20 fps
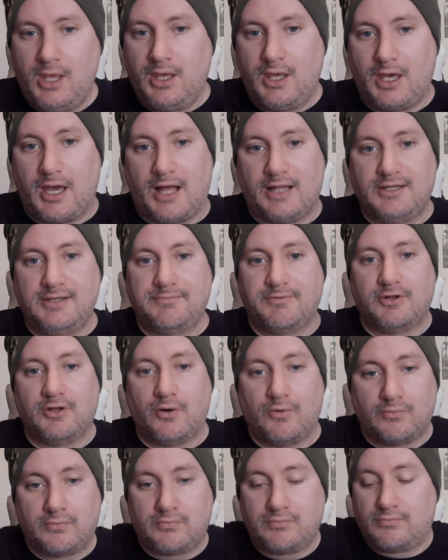I'll leave
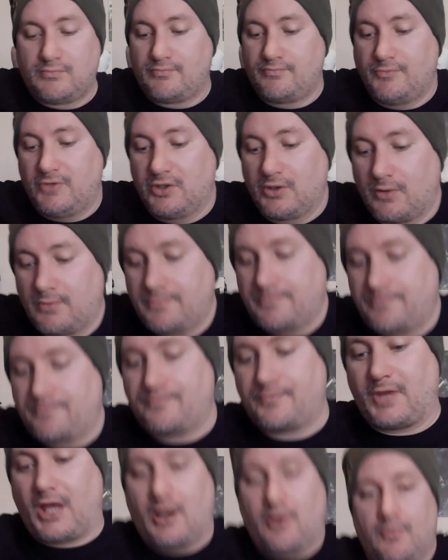alone, you know.
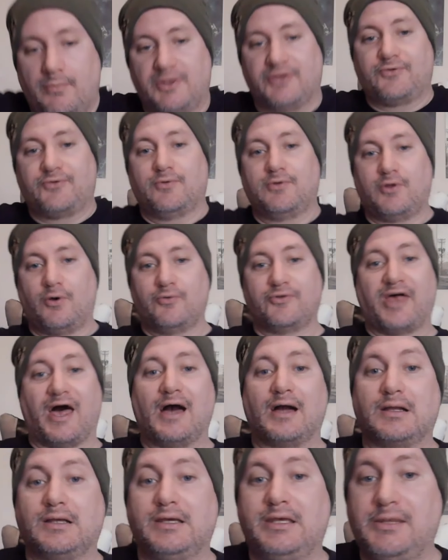I don't mess with those.
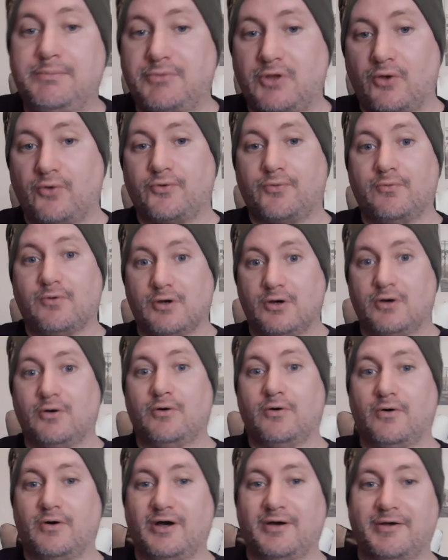I keep those
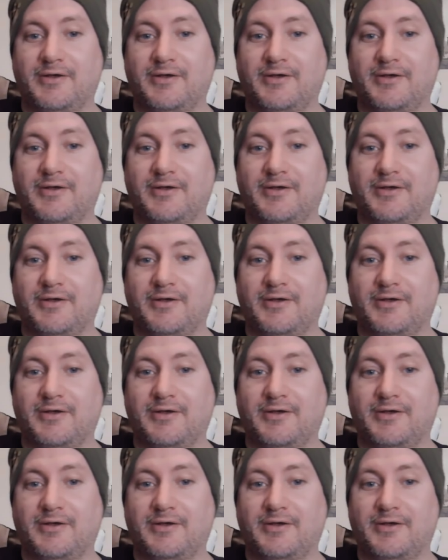real